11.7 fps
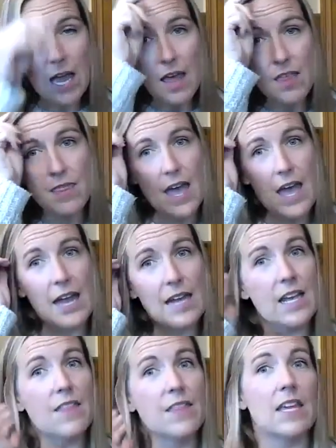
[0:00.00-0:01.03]
then
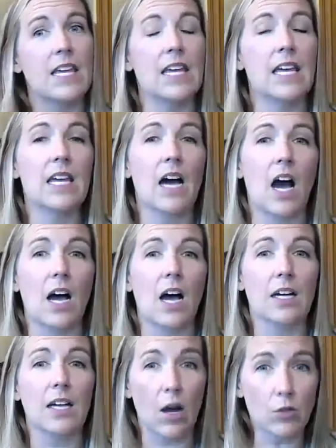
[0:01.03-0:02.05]
the
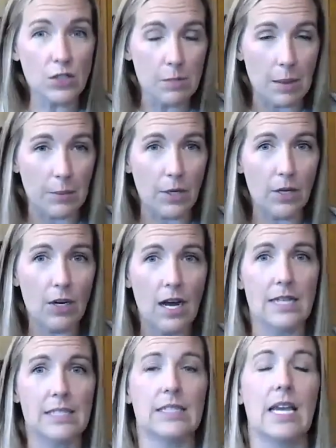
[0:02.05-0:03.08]
council member
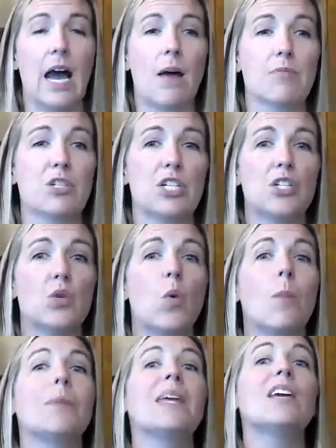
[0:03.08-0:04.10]
has the option to
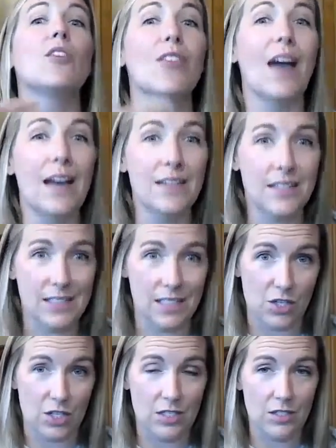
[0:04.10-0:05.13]
appeal that
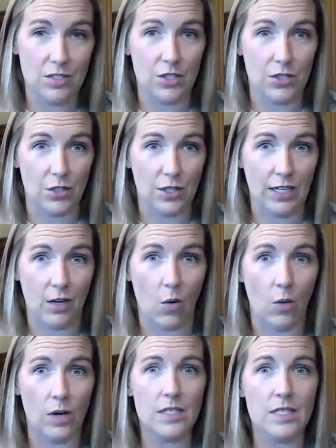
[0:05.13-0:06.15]
decision to circuit
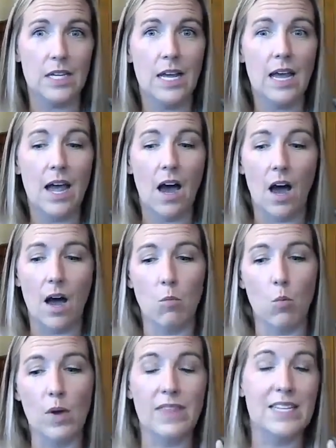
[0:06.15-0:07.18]
court
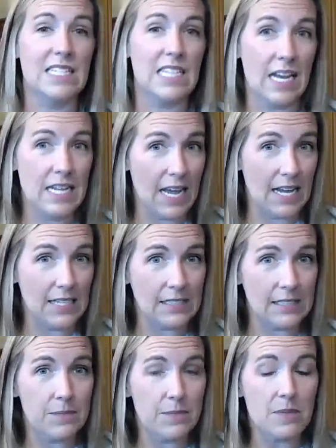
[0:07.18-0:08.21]
within 10 days.
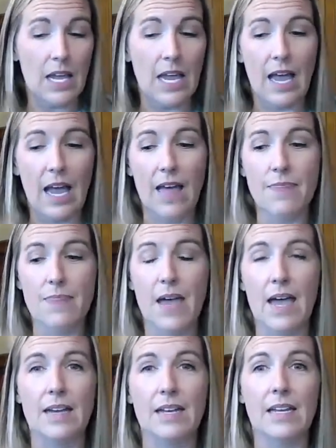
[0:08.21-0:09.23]
And
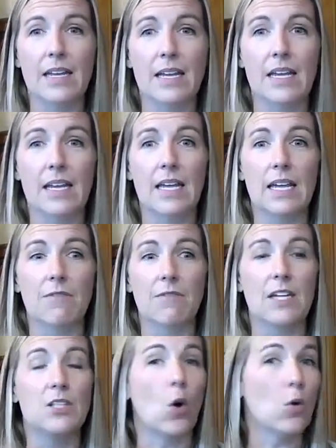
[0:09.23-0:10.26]
then if they
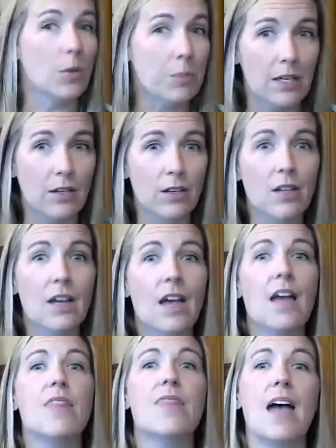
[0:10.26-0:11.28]
don't appeal,
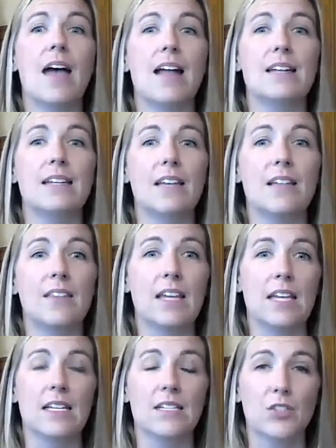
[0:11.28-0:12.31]
then
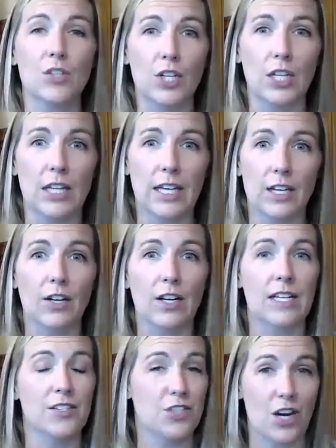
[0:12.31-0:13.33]
the circulator can
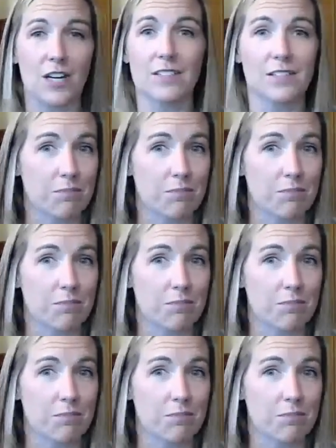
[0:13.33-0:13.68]
start,